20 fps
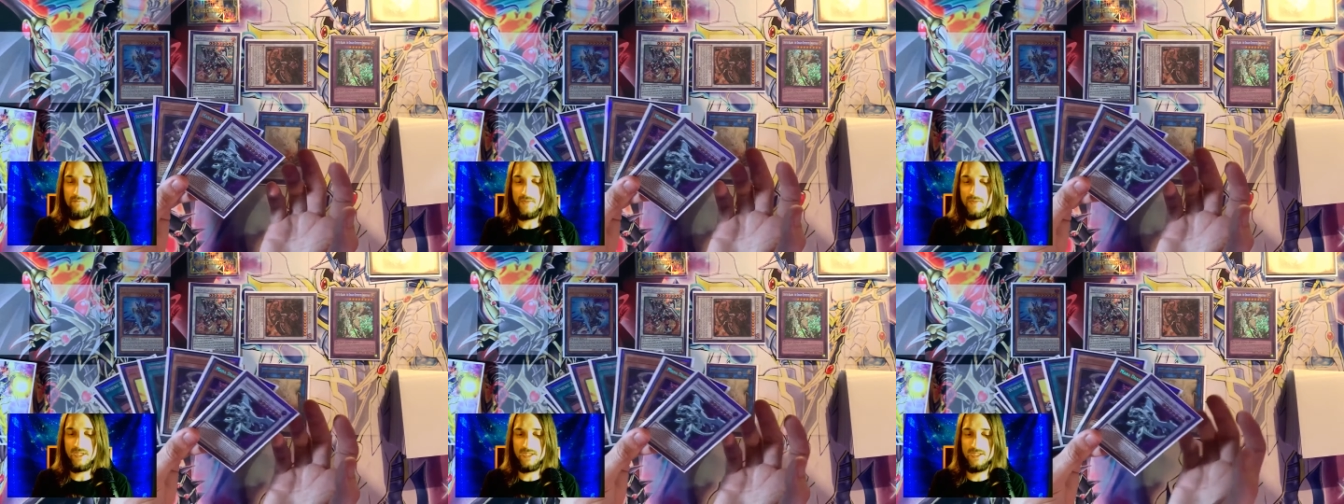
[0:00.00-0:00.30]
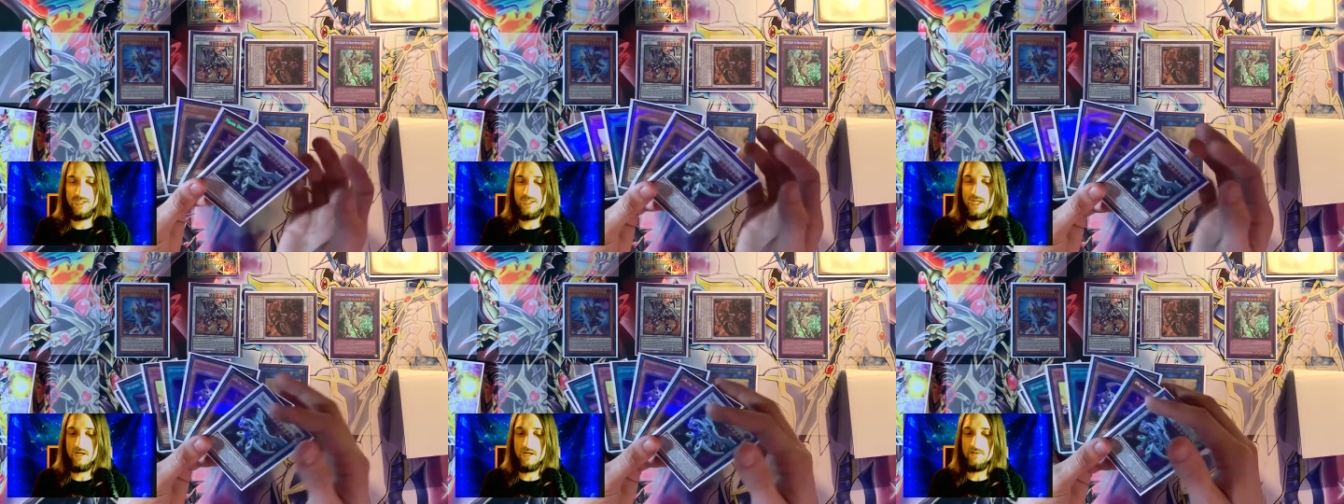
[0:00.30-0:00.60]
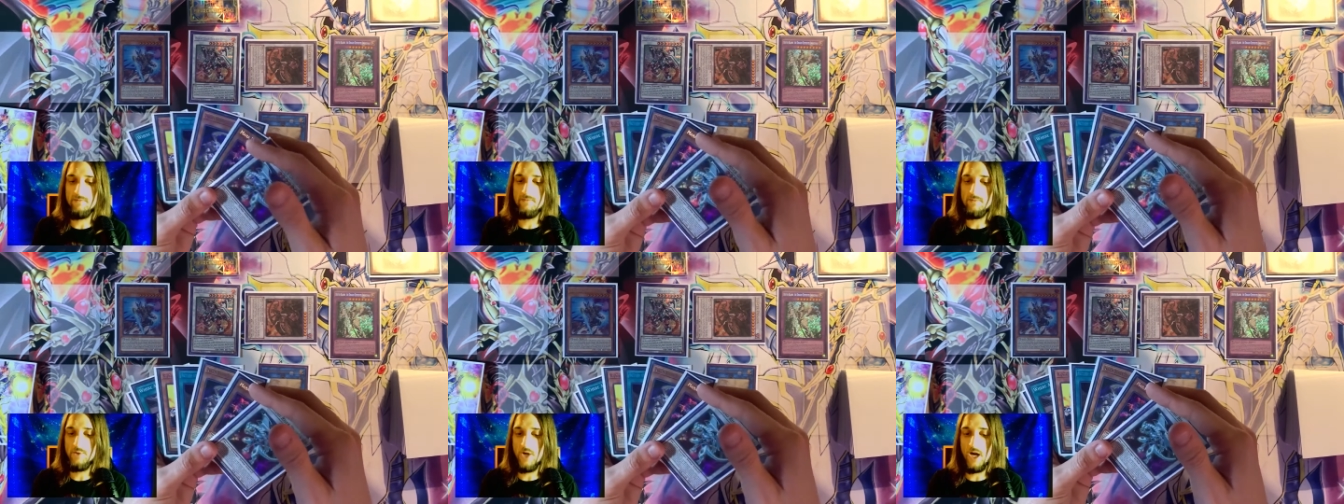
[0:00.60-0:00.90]
instead
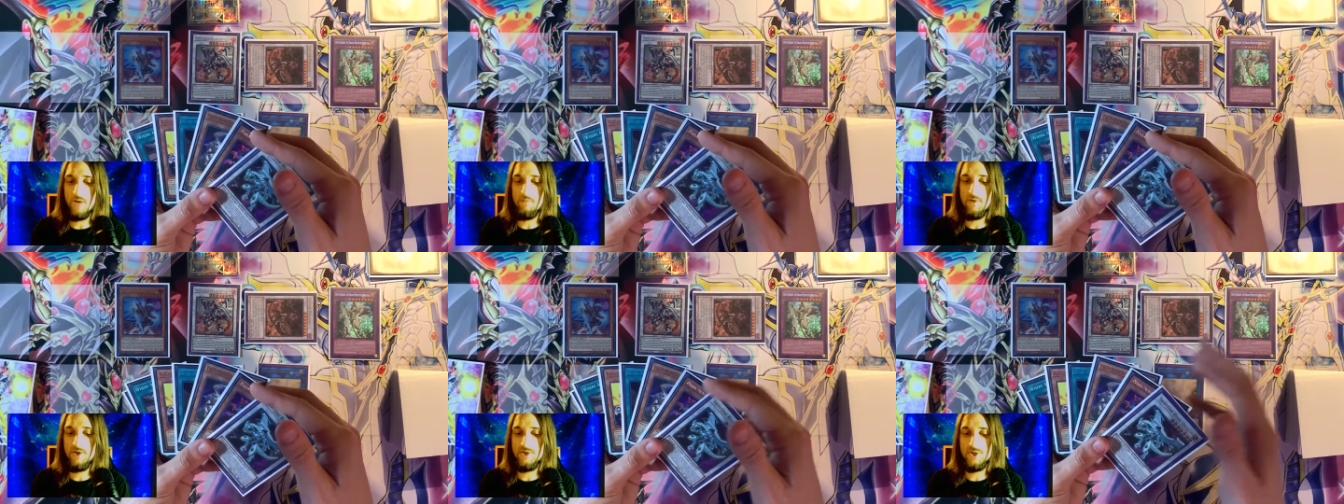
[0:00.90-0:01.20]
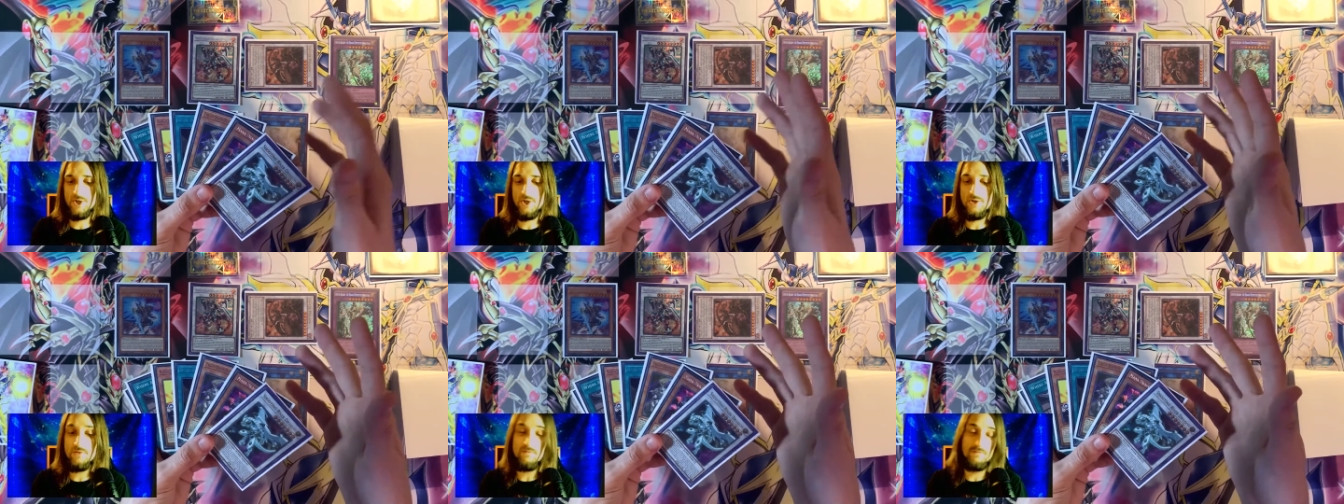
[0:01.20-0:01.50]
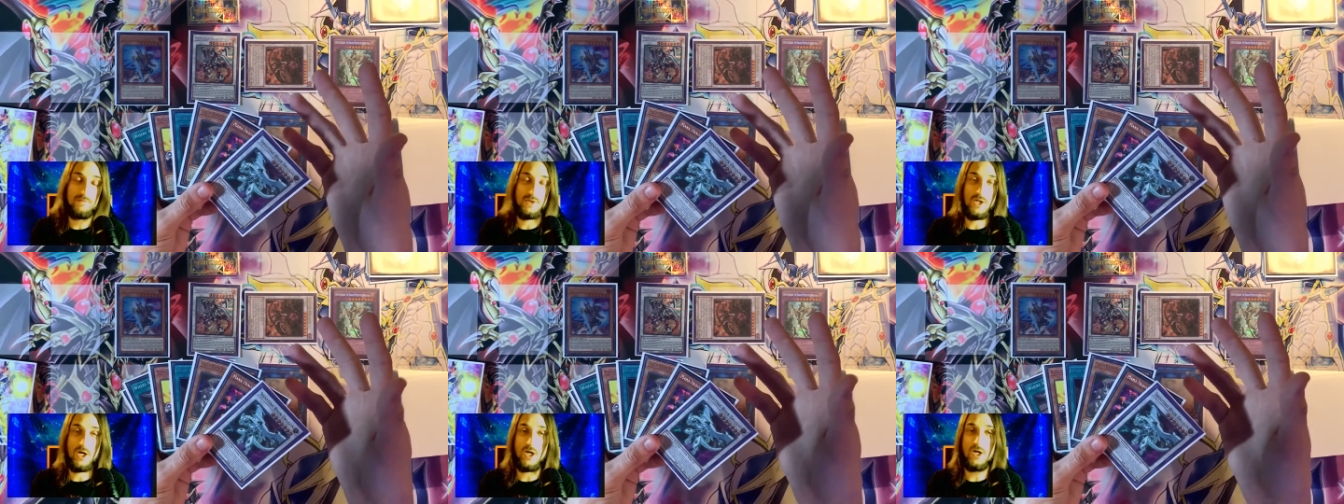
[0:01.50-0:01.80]
of Dragon Buster,
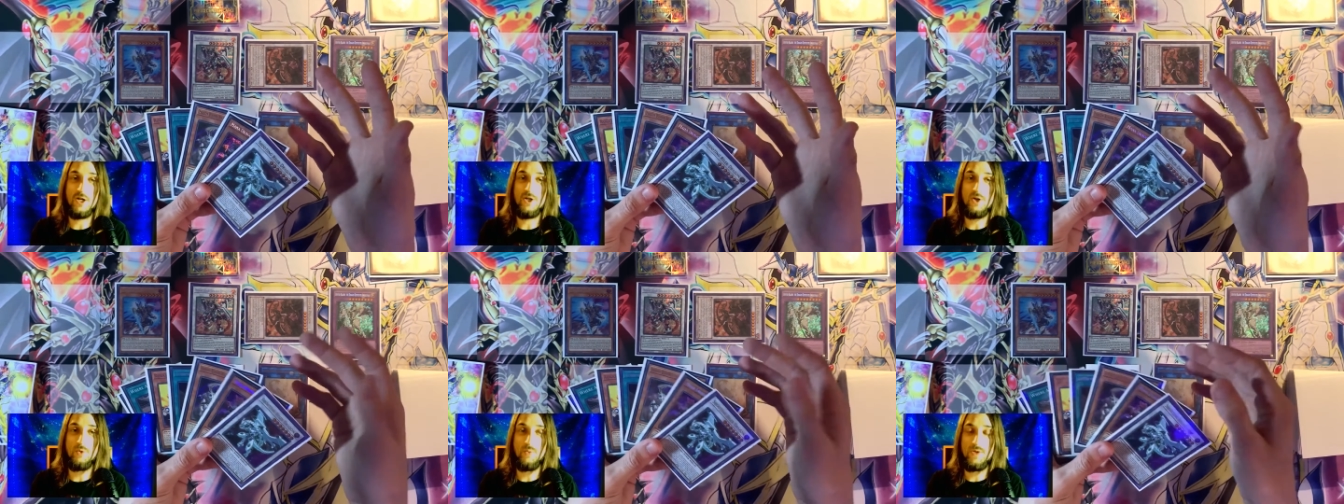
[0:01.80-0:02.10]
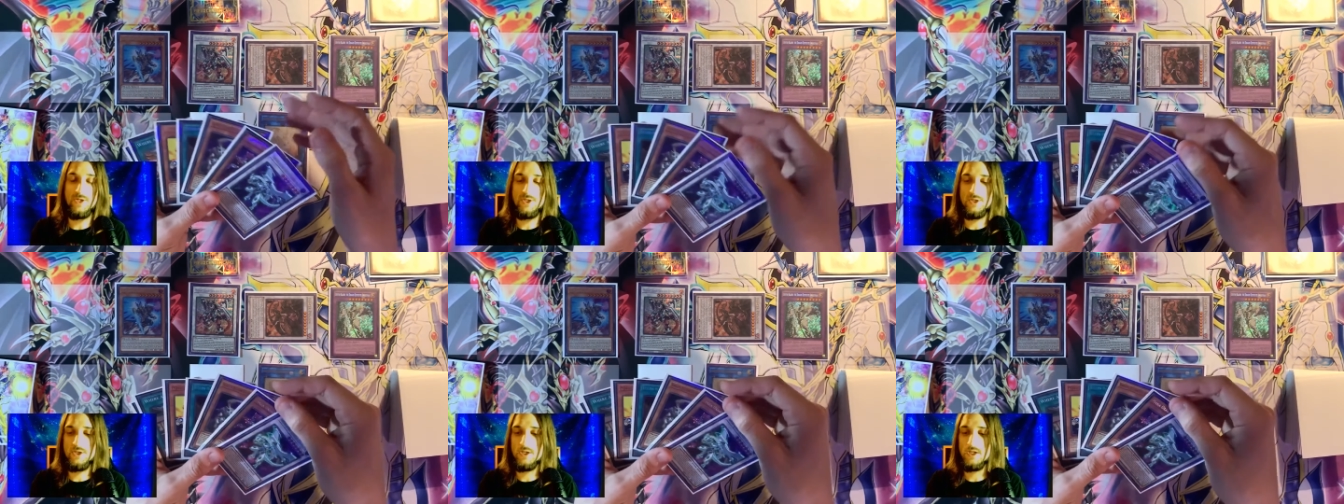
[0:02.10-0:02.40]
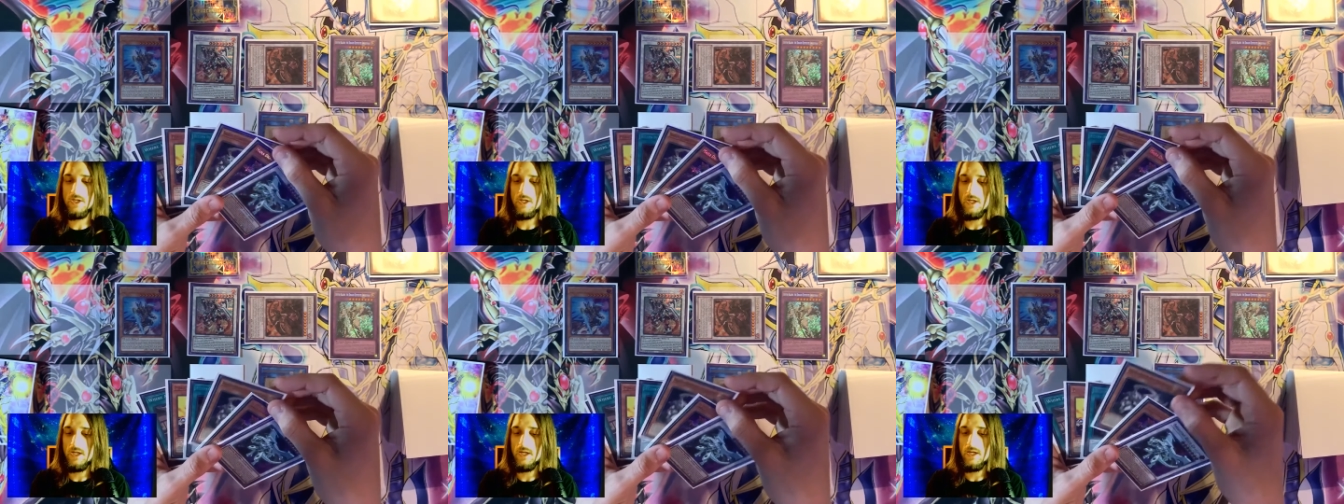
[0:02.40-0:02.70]
target your Wizard,